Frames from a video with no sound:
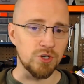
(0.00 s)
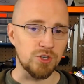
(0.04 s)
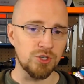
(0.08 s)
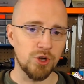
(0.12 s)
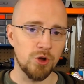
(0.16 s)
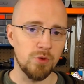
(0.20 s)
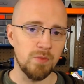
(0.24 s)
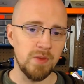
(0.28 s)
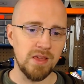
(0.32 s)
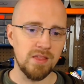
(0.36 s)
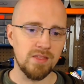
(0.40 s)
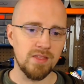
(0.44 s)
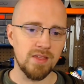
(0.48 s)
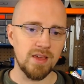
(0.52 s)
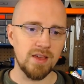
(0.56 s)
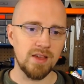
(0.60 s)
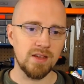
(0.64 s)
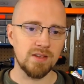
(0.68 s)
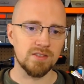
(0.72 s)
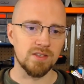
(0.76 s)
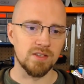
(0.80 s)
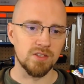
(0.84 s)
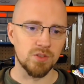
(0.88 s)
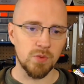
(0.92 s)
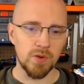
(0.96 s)
show me
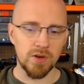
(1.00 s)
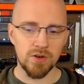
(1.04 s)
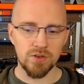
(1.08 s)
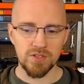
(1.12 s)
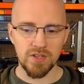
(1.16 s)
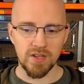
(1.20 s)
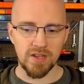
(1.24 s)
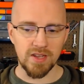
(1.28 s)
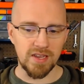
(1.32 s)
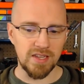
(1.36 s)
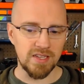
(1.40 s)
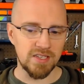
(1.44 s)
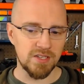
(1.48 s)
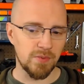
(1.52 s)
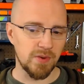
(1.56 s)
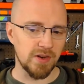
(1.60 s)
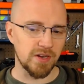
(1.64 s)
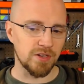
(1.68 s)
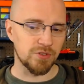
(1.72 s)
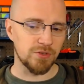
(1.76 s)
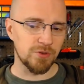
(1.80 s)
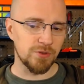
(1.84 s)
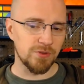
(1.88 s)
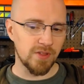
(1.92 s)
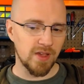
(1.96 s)
things, and Twitter's like an easy way
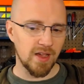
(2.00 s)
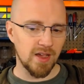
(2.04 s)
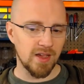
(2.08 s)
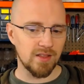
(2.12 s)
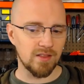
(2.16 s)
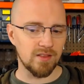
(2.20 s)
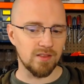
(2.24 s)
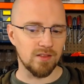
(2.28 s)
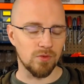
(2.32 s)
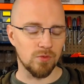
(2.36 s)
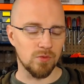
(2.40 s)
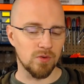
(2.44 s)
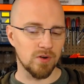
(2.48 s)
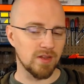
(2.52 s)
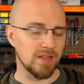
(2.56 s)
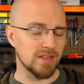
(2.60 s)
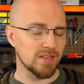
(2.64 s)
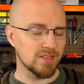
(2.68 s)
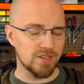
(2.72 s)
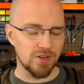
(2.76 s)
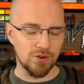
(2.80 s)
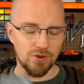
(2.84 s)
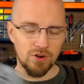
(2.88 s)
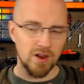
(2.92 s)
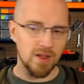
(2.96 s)
to do that, or
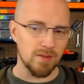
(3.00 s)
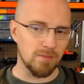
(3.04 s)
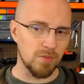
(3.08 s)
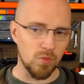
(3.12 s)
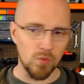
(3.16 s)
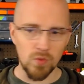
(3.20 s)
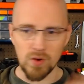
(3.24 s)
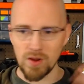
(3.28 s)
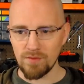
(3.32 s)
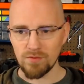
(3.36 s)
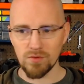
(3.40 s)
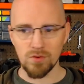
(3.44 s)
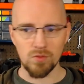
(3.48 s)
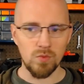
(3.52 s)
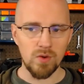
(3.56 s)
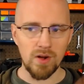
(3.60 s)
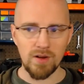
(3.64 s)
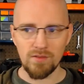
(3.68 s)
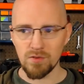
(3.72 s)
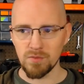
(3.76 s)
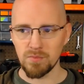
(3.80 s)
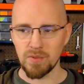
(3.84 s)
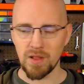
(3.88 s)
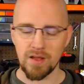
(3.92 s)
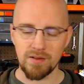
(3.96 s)
Instagram, or
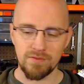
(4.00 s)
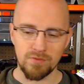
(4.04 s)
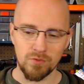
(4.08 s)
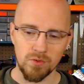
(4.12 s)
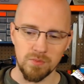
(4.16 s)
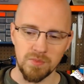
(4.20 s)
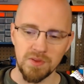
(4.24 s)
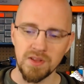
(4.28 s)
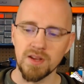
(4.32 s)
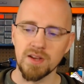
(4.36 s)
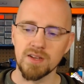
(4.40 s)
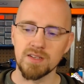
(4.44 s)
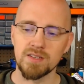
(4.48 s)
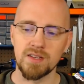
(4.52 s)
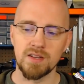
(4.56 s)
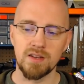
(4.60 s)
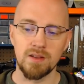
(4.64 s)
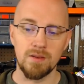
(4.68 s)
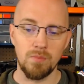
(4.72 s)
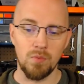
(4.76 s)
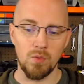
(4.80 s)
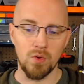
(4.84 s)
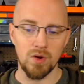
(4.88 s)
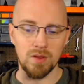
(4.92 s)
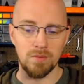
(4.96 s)
whatever platform you guys end
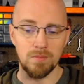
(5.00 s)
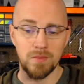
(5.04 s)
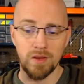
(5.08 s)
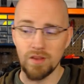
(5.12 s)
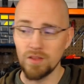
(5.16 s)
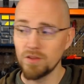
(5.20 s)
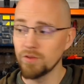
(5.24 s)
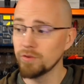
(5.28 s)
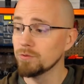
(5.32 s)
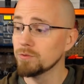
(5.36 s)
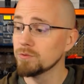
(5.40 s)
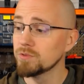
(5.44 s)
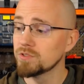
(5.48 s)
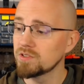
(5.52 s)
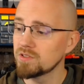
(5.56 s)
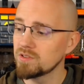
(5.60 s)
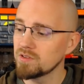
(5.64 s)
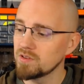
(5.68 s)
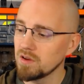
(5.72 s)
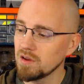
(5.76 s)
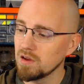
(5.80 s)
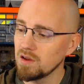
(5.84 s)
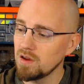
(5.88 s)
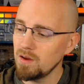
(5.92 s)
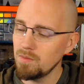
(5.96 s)
up wanting me to use.
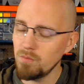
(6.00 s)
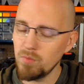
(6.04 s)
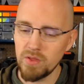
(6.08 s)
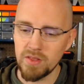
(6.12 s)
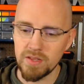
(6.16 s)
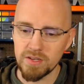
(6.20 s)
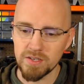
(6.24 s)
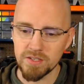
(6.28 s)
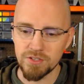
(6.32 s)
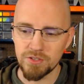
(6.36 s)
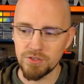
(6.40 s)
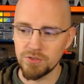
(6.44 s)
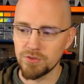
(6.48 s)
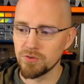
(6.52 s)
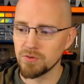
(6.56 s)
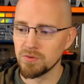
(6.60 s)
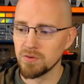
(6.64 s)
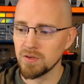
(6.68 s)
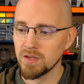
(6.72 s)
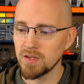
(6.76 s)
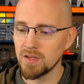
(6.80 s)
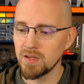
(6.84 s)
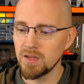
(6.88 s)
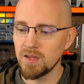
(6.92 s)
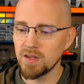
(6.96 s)
I'm willing to do
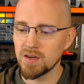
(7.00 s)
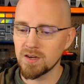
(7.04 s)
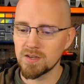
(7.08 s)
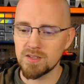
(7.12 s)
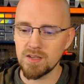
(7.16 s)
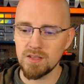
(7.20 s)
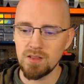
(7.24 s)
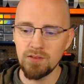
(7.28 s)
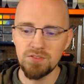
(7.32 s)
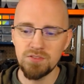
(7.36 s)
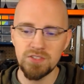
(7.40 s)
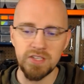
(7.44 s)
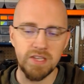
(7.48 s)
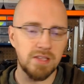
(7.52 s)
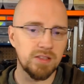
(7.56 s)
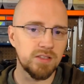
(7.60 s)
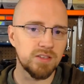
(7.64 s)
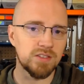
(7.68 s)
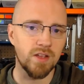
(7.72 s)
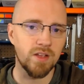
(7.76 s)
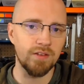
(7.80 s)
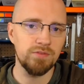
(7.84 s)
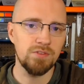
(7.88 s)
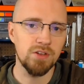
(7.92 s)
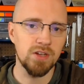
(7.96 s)
because I love seeing the
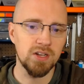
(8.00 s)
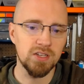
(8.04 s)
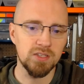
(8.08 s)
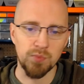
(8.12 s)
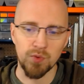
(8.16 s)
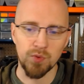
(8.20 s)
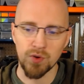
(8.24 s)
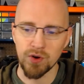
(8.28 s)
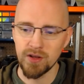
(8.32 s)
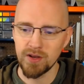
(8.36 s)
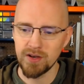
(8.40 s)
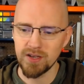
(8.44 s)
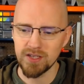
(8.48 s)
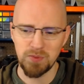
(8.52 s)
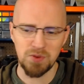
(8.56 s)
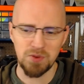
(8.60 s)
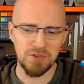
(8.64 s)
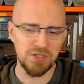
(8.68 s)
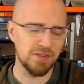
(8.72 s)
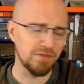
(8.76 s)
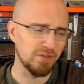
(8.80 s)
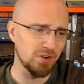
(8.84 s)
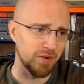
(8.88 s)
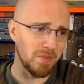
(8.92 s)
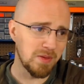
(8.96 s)
stuff you guys print,
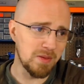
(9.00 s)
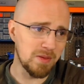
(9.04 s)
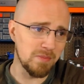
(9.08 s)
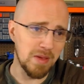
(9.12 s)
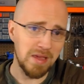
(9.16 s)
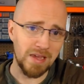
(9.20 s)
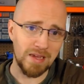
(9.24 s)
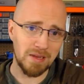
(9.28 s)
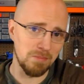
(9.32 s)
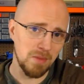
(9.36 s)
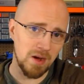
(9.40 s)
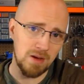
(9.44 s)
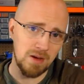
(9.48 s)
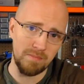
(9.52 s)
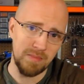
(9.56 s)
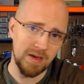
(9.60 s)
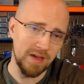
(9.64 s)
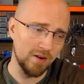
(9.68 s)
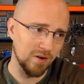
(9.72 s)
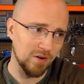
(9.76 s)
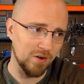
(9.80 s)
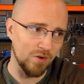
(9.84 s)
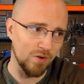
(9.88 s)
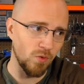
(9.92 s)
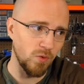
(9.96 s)
especially if you're going to be making my
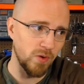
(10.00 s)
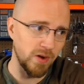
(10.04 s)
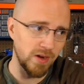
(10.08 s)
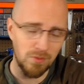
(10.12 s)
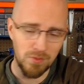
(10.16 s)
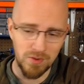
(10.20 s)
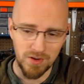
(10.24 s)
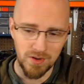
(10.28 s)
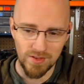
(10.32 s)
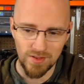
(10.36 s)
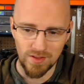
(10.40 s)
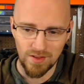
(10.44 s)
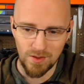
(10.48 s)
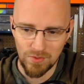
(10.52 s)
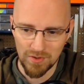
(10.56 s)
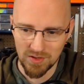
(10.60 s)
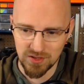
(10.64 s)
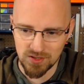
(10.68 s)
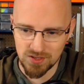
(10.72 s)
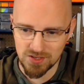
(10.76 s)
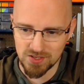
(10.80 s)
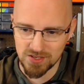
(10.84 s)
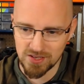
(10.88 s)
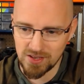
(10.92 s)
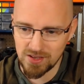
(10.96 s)
Maker coin. I want
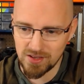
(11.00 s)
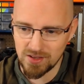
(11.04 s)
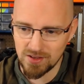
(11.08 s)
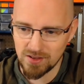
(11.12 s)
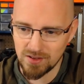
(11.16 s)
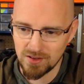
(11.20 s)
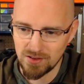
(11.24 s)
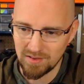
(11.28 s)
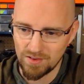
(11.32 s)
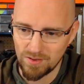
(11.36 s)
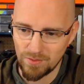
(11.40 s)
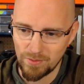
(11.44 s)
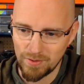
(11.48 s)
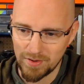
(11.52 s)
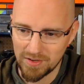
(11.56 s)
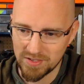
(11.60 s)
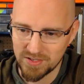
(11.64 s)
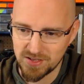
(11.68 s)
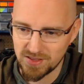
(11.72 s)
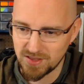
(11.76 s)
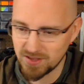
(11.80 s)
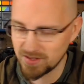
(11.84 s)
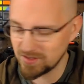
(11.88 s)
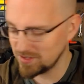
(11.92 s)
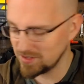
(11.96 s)
to see
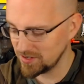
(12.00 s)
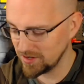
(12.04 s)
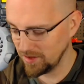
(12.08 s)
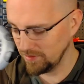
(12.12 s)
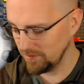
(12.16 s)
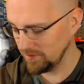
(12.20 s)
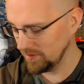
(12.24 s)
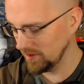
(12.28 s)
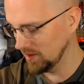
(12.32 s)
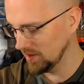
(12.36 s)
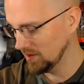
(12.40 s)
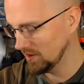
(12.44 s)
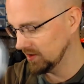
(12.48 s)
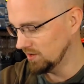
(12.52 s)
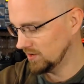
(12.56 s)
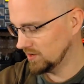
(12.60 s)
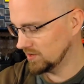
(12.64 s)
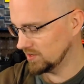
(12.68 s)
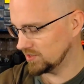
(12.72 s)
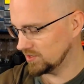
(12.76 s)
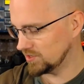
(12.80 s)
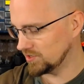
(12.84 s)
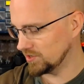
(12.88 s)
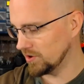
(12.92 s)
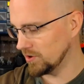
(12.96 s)
that stuff.
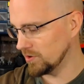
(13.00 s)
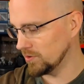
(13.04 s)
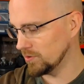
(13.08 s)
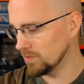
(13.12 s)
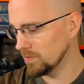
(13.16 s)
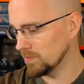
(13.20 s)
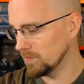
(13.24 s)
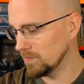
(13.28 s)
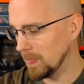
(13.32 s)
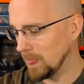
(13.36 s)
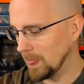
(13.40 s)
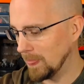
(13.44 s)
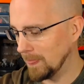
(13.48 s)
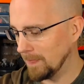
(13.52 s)
So